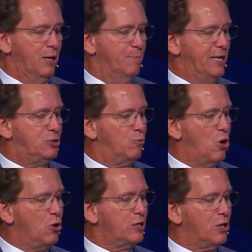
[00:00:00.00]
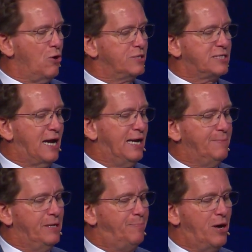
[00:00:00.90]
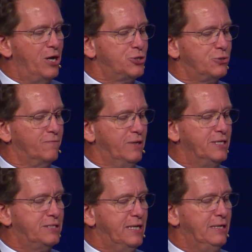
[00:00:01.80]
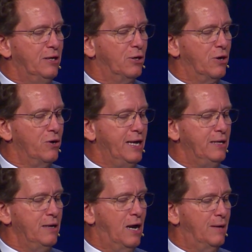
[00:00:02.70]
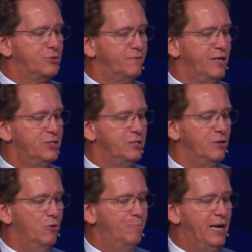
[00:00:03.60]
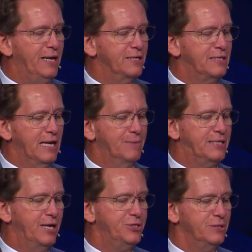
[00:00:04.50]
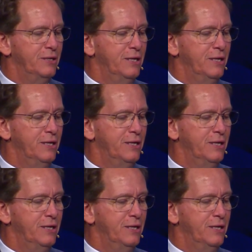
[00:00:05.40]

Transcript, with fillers: meant to walk alongside him in a posture of listening, learning, observation, obedience, and imitation.